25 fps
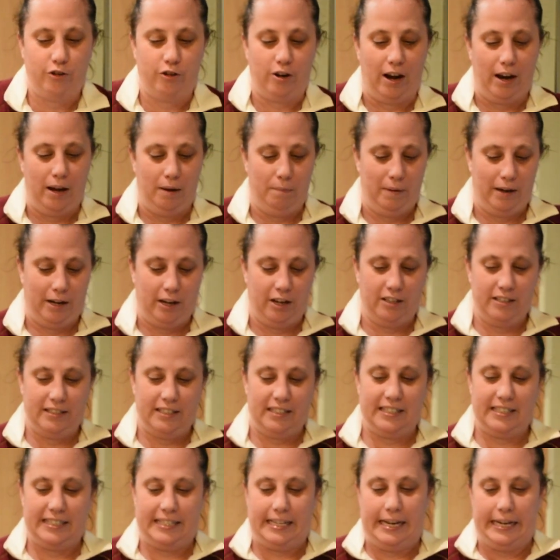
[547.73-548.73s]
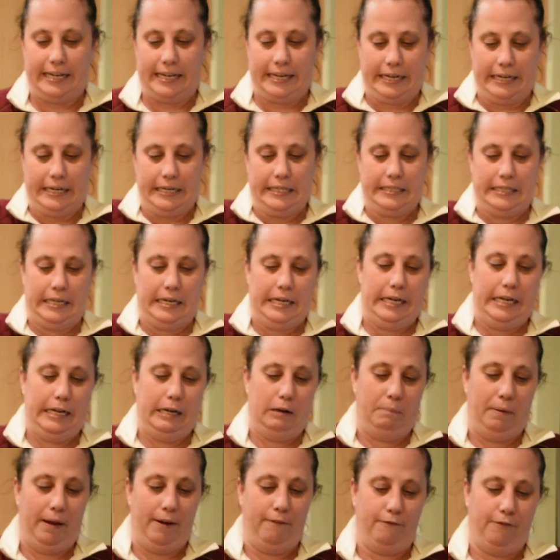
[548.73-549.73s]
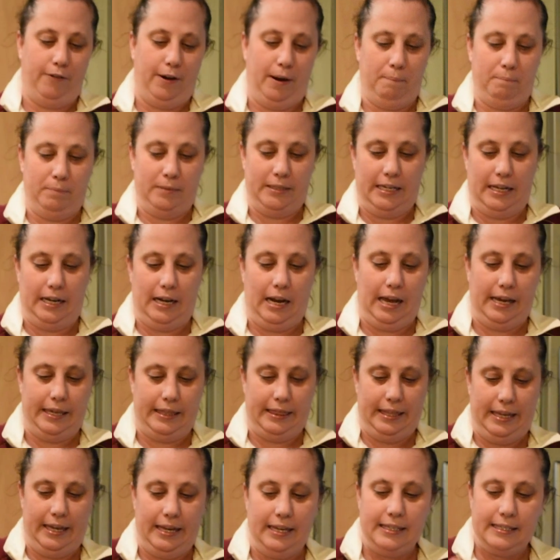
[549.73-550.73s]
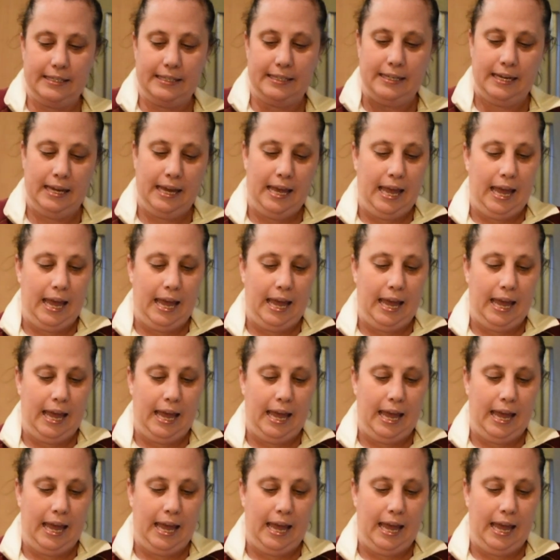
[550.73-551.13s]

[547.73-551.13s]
tray because the silicone is a little bit flimsy like this.